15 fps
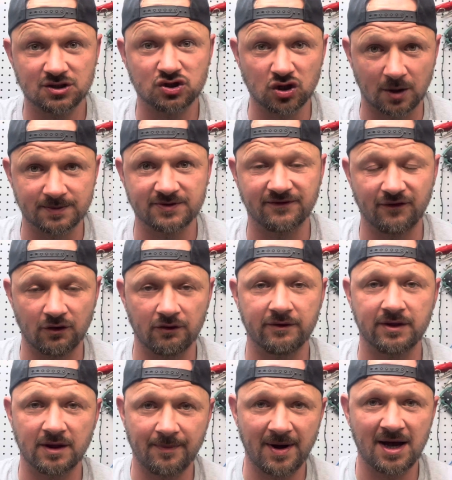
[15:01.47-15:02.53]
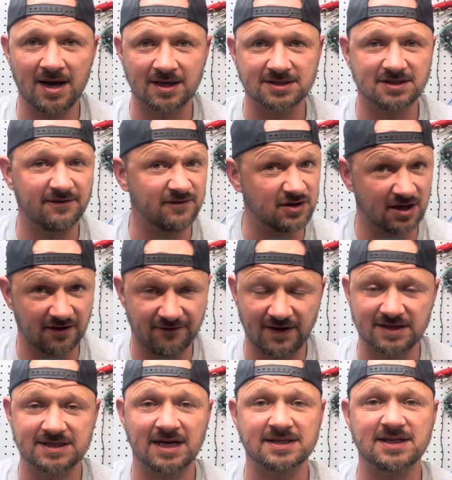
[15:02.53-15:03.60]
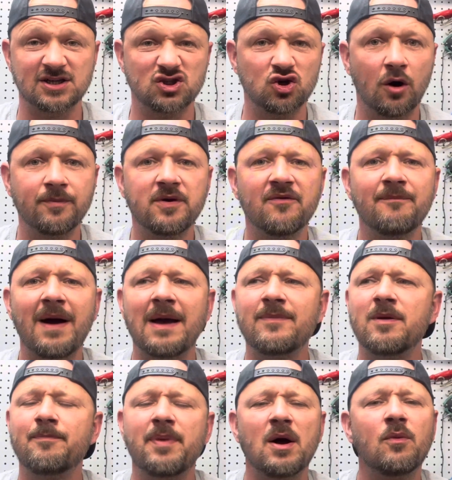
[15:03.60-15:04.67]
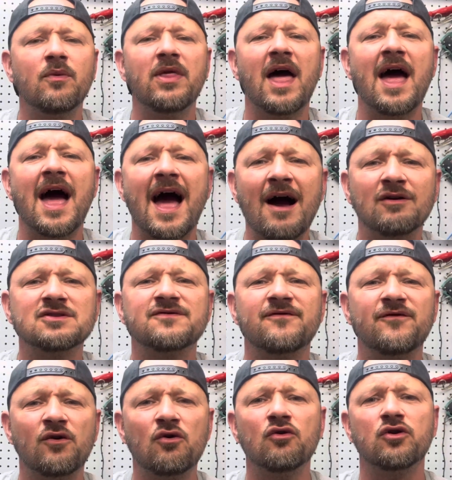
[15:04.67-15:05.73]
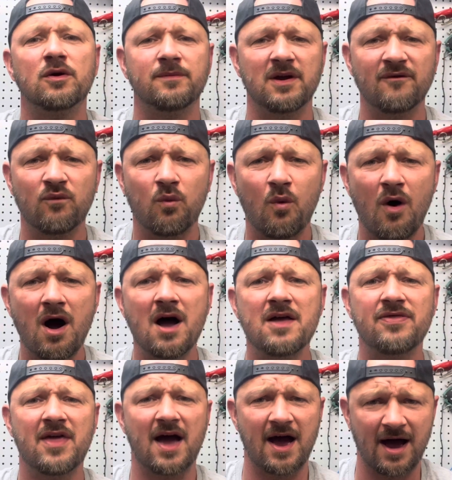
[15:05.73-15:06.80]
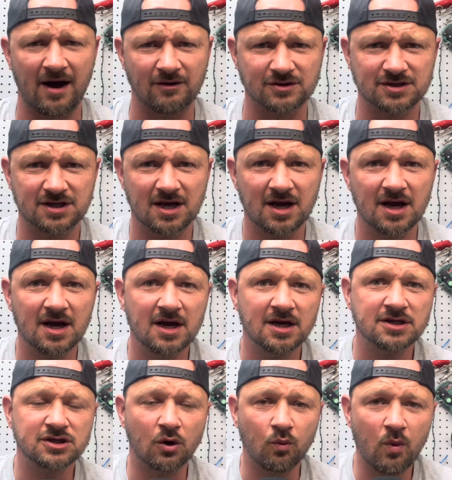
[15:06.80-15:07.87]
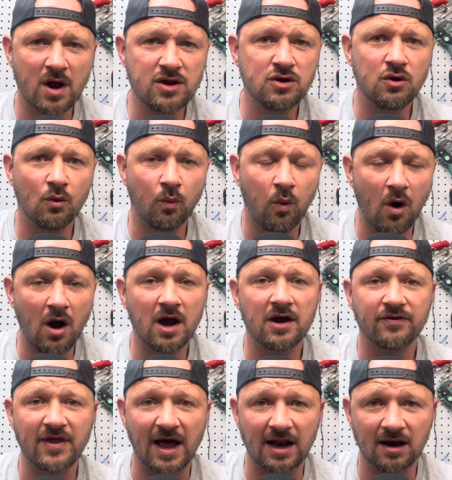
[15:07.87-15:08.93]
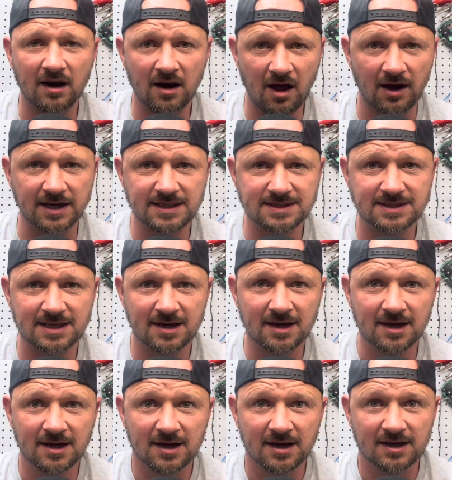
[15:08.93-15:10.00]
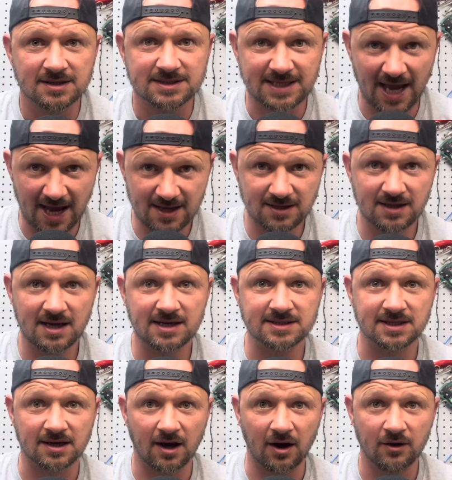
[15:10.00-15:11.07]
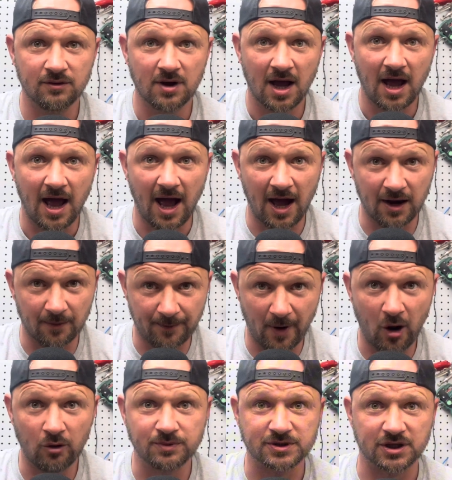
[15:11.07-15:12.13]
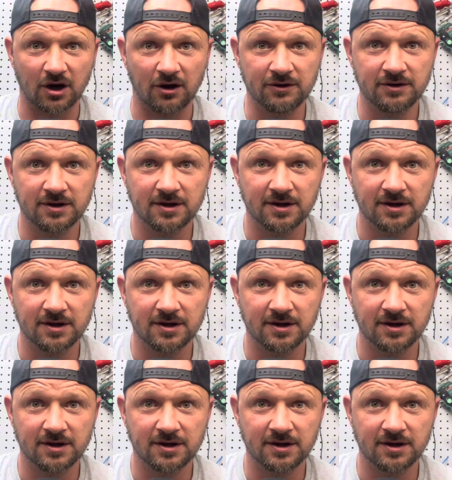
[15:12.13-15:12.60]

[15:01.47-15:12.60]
jobs for in the past. You've done a fantastic job. You've maybe built their house for them. You've wired their house. So when you wired that light 10 years ago and a bulb's gone,